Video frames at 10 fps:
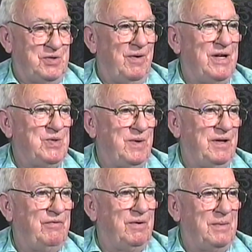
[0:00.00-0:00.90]

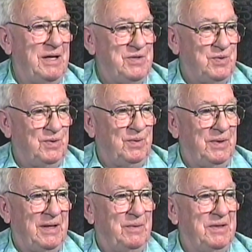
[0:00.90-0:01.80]
graduated from high school did?
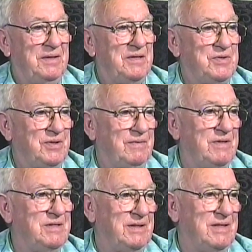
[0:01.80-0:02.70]
when I went into
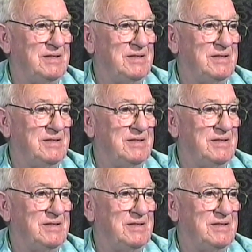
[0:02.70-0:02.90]
service, yes.